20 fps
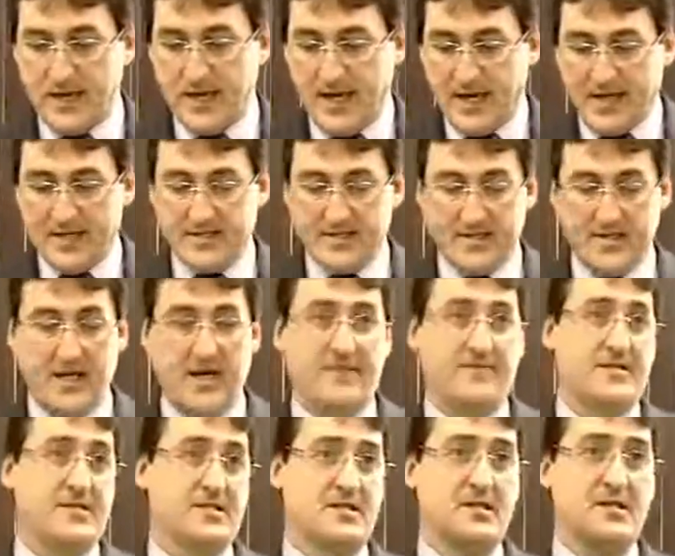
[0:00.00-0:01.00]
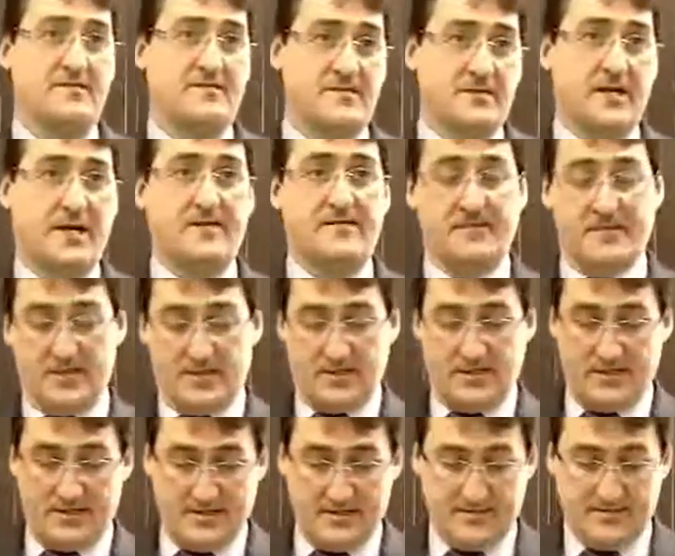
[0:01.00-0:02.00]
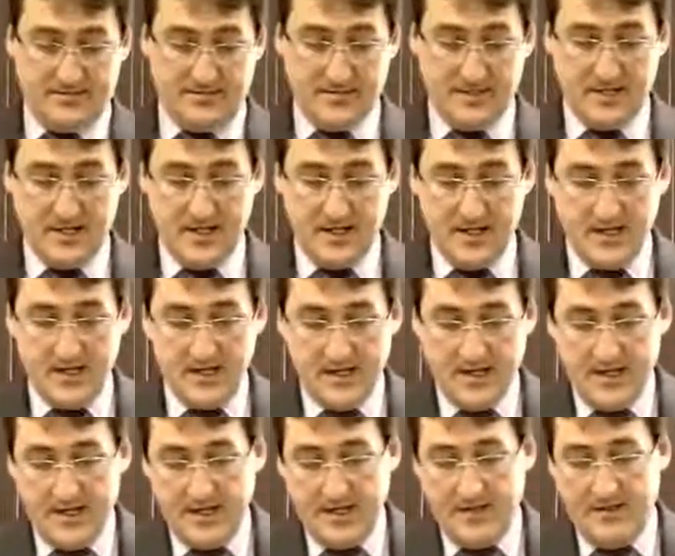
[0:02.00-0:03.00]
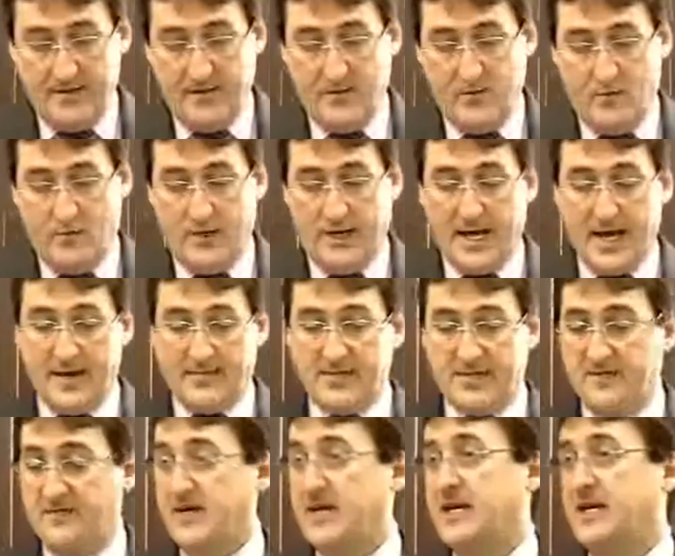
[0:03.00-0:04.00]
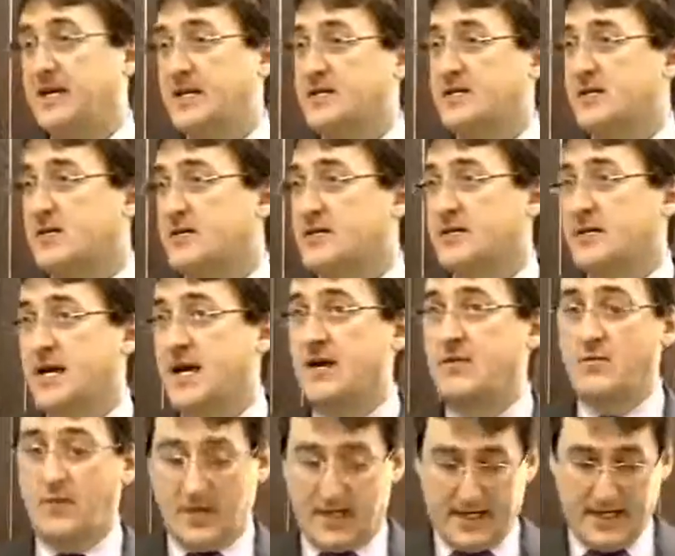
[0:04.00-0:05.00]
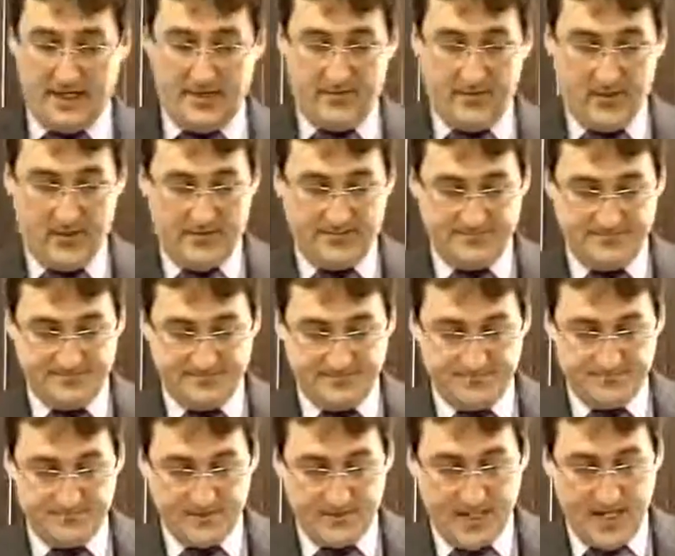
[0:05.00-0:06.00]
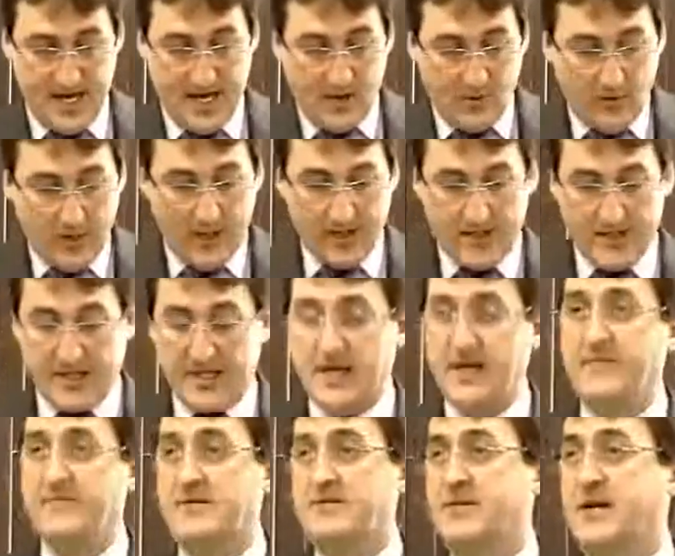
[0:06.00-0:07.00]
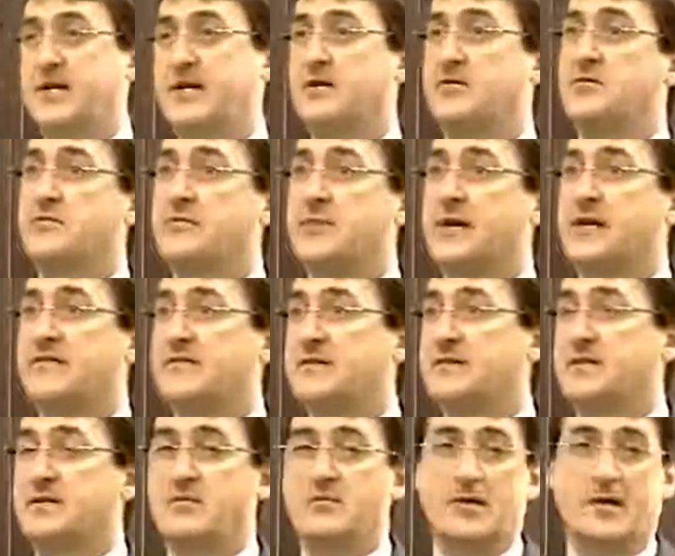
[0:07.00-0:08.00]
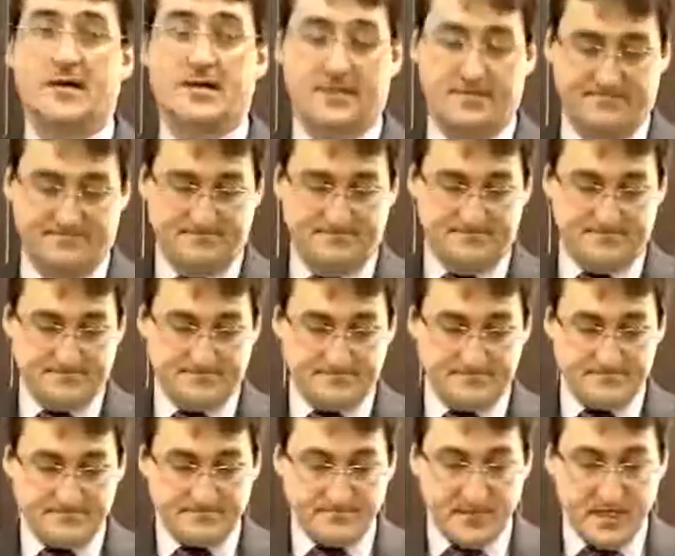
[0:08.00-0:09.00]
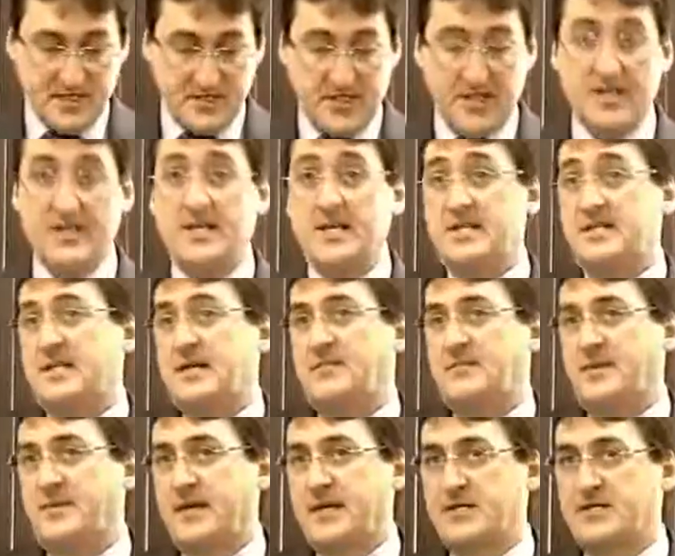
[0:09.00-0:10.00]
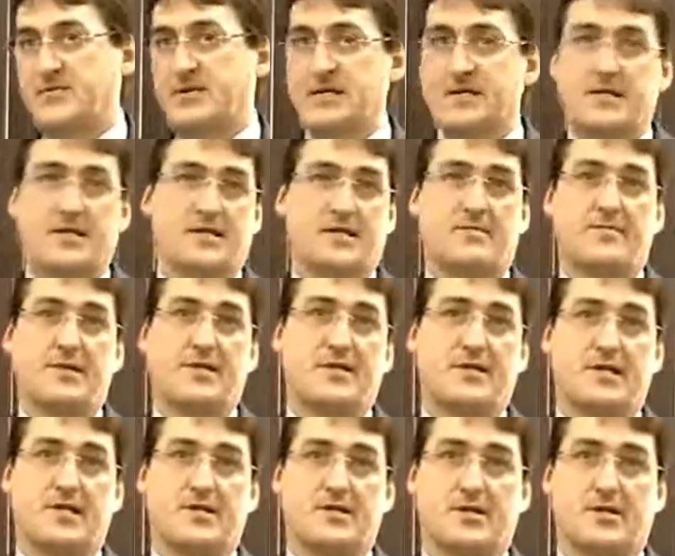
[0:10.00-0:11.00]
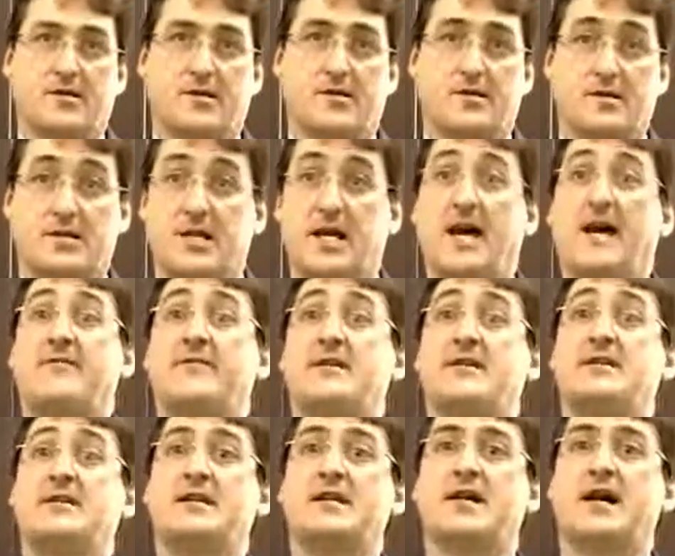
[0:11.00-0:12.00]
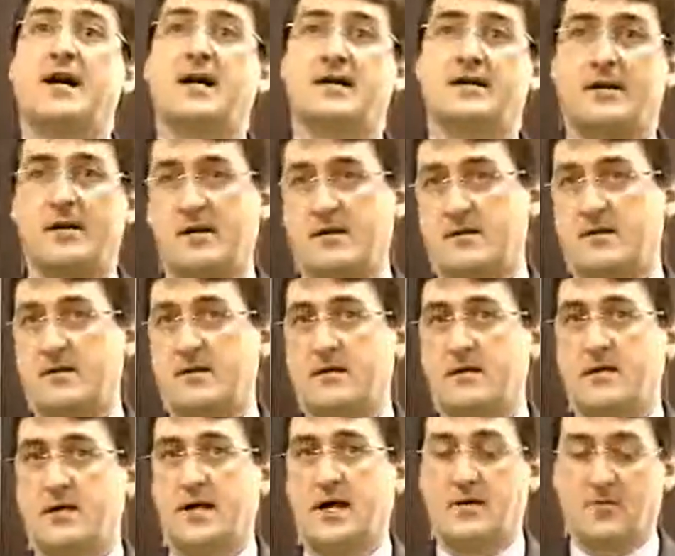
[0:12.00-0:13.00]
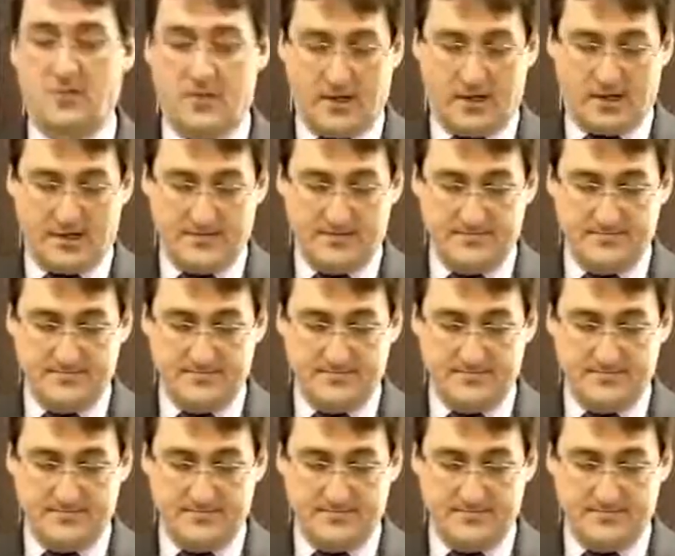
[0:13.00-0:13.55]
Hence the obvious need for life insurance. What happens if you get injured and can't work anymore? How well are you covered by your group benefits at work? Do you need supplementary disability insurance? Do you have any DI at all at work?